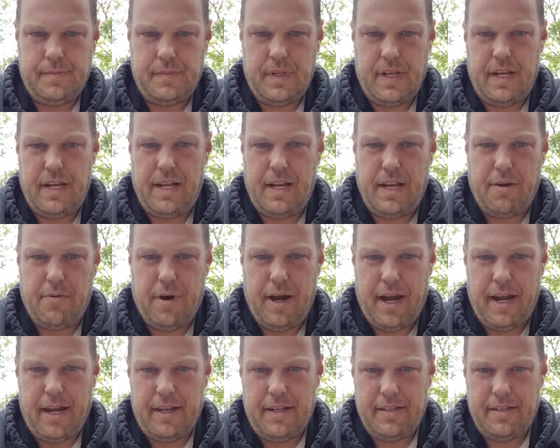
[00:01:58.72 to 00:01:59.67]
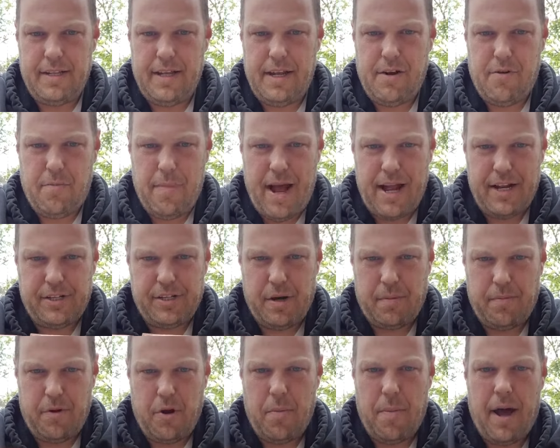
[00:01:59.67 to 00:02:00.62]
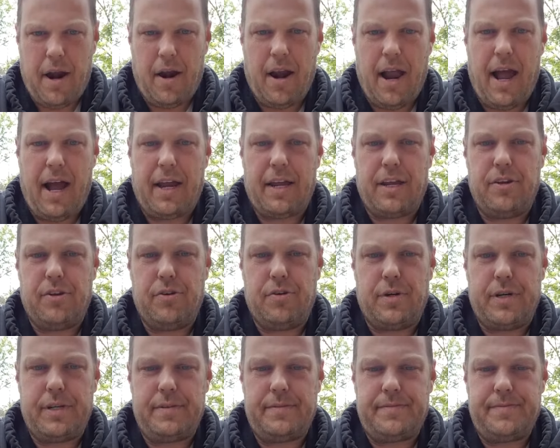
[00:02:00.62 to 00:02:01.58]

And anyway, they don't match up no matter how you do it.